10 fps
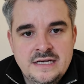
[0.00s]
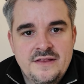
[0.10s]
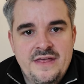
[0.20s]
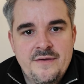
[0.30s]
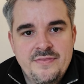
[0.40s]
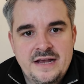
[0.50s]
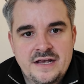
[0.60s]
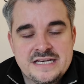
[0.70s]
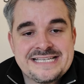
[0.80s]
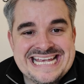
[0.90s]
They're
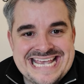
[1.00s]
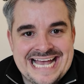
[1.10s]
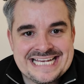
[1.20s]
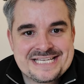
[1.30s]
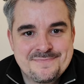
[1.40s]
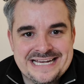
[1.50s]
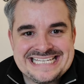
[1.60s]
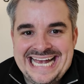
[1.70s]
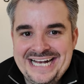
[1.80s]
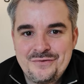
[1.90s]
going to say yes, but
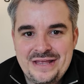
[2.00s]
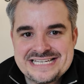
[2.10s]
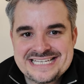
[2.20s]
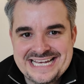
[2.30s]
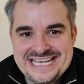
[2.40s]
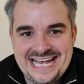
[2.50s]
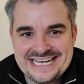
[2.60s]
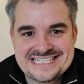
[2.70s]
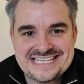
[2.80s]
it's how they say yes.